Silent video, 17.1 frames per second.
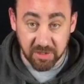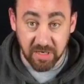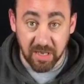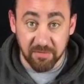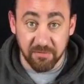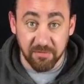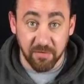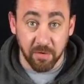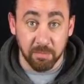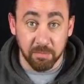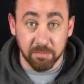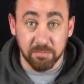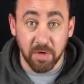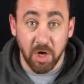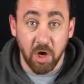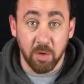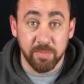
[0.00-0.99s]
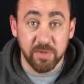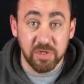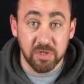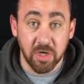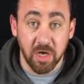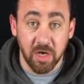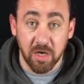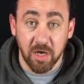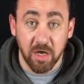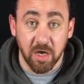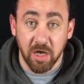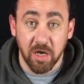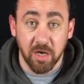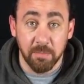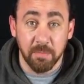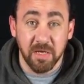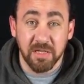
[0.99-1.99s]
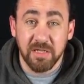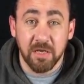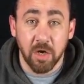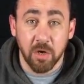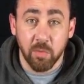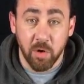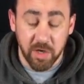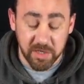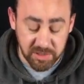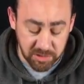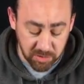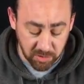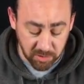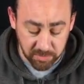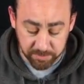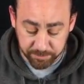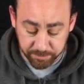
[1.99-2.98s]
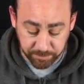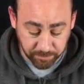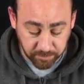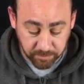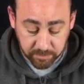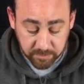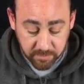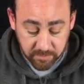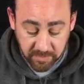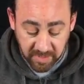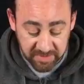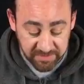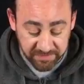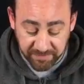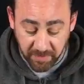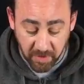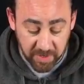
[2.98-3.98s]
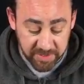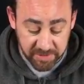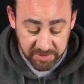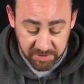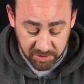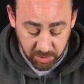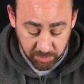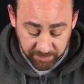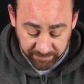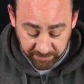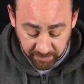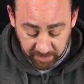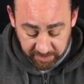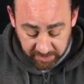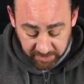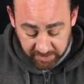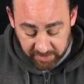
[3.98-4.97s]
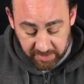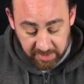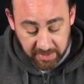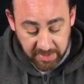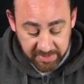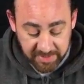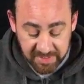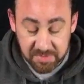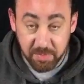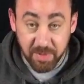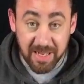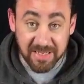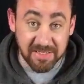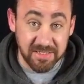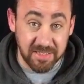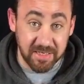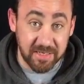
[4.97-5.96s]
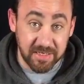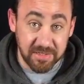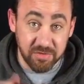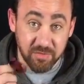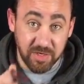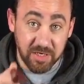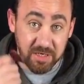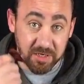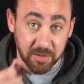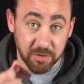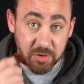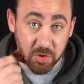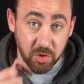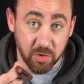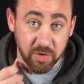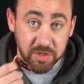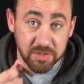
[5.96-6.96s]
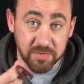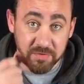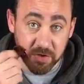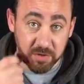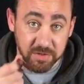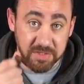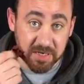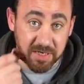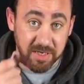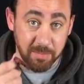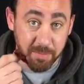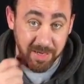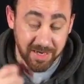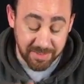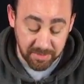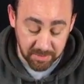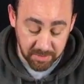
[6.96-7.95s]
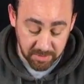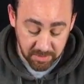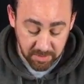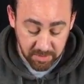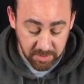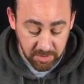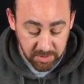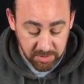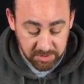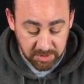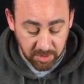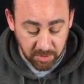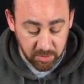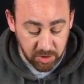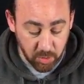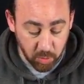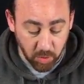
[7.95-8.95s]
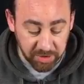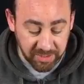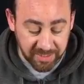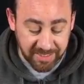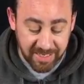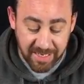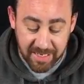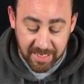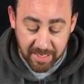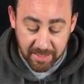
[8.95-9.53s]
you get from a DIY store. It's fine and super fine. This plastic is really notorious for not taking paint. So you want to key